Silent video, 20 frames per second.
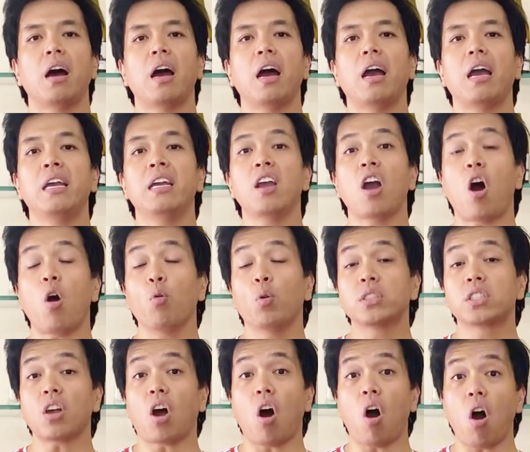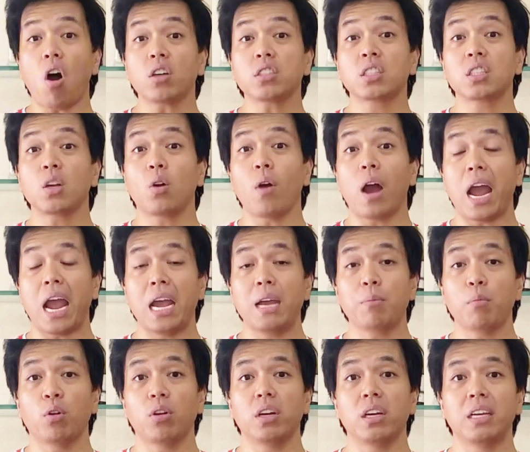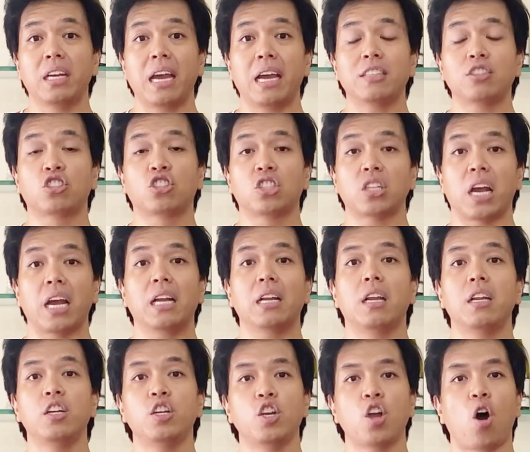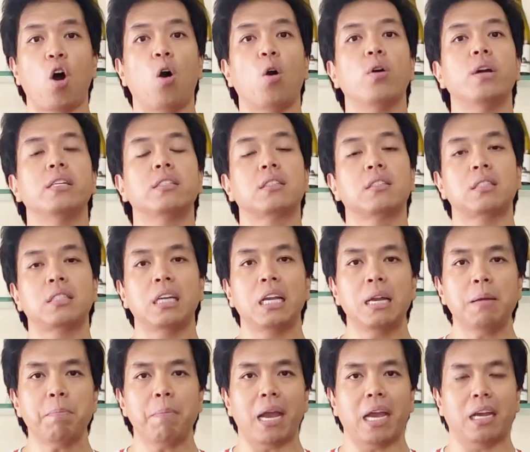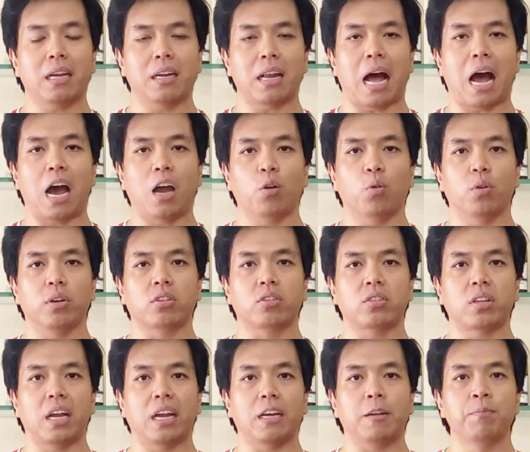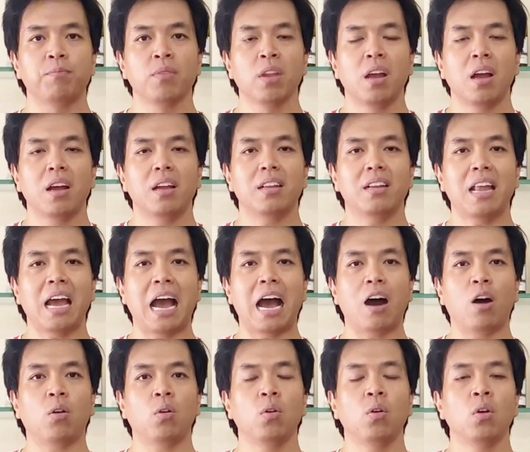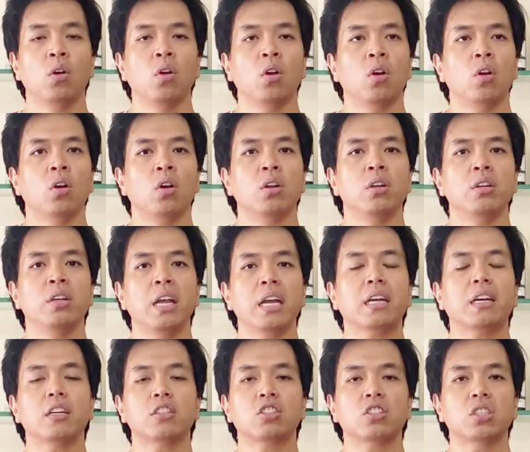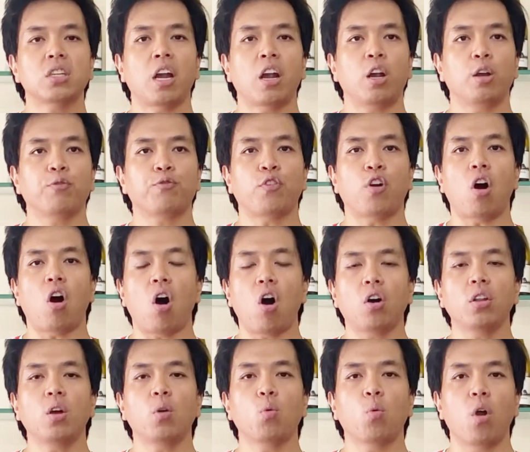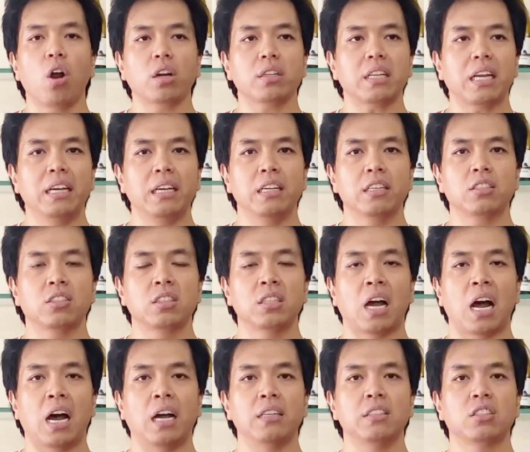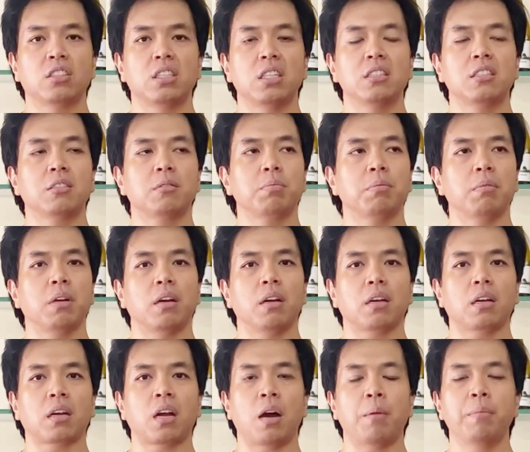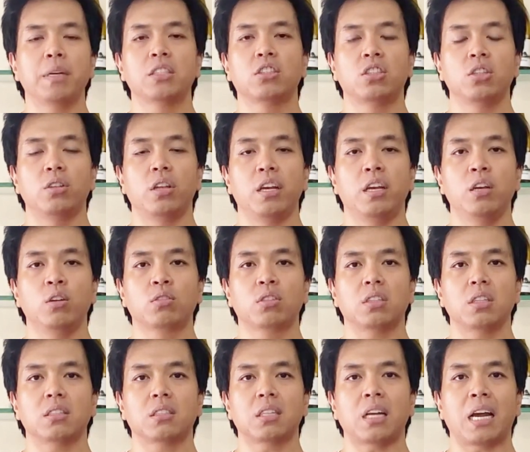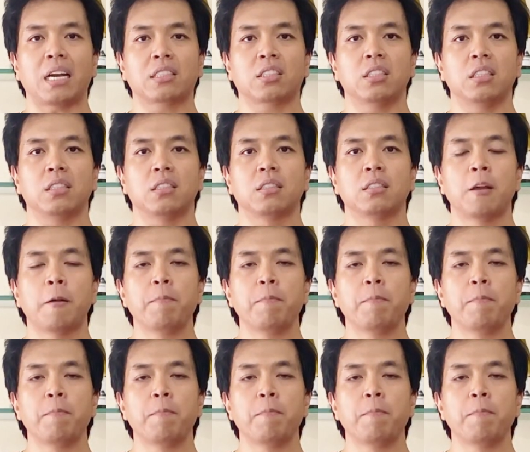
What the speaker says: He was also able to get Jalen Noel, his teammate at Iowa State. Now, Nick Caserio, for all the work that he has done since coming to the Houston Texans